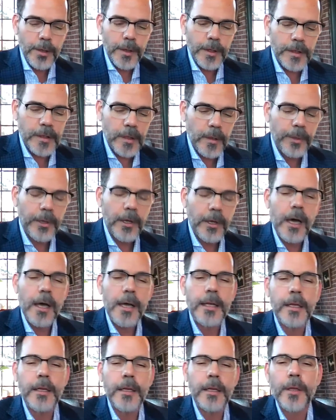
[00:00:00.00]
the
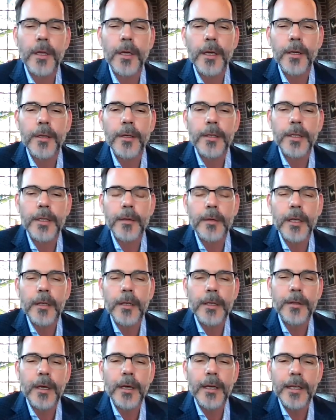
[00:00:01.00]
supply, the,
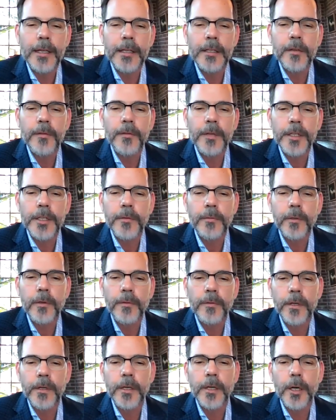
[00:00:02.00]
the
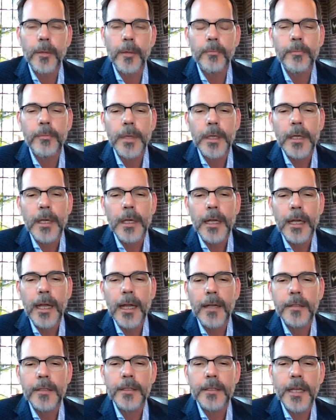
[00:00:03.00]
individual firm
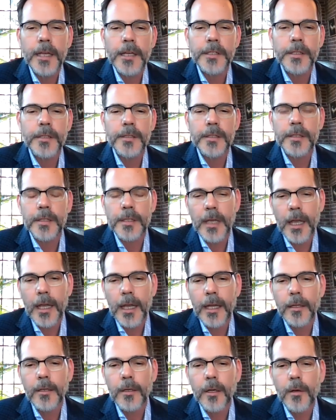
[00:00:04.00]
and the nation
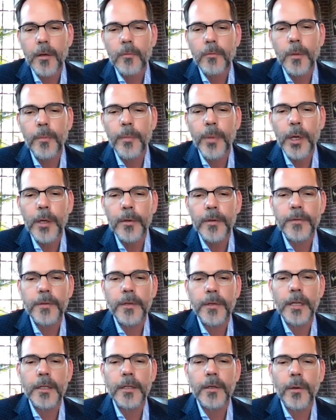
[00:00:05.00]
state were both
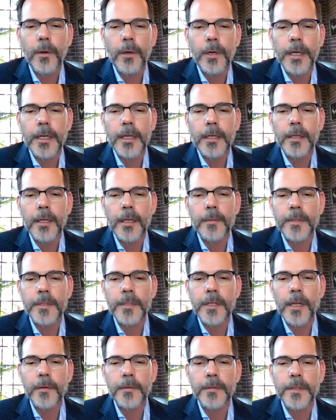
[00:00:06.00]
trying to orient
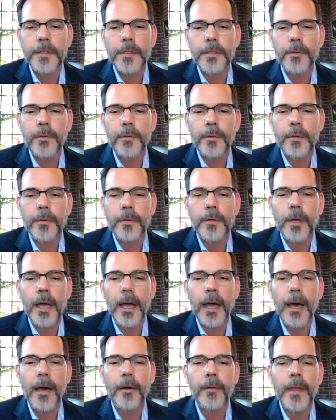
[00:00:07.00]
themselves to
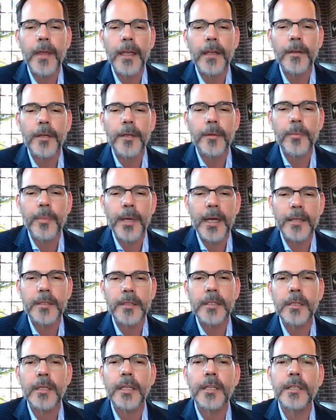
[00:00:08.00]
how they could
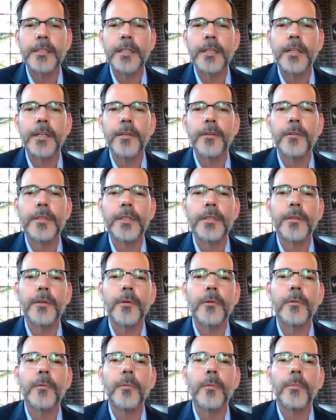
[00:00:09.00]
best continue
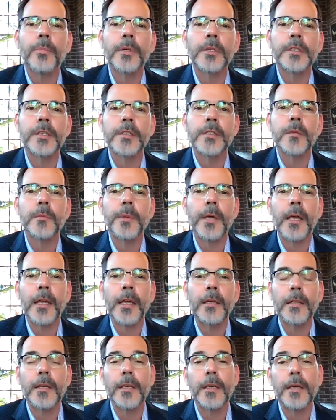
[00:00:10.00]
to
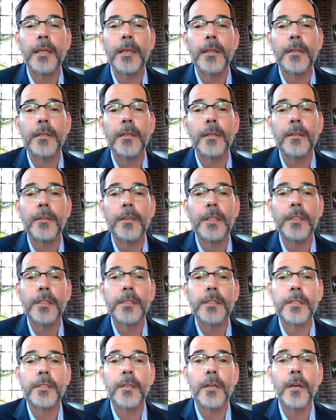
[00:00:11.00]
participate in
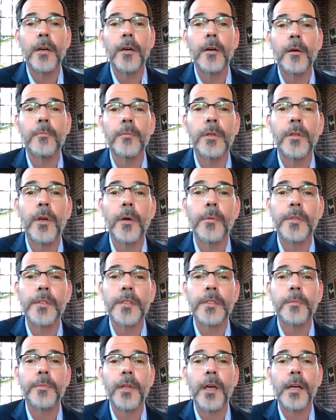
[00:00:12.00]
these um, global
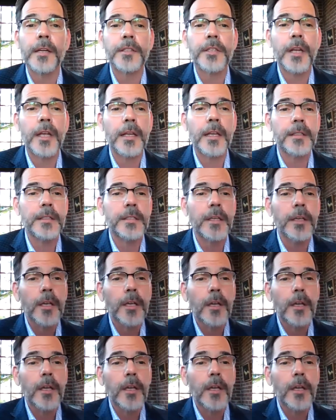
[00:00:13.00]
supply chains,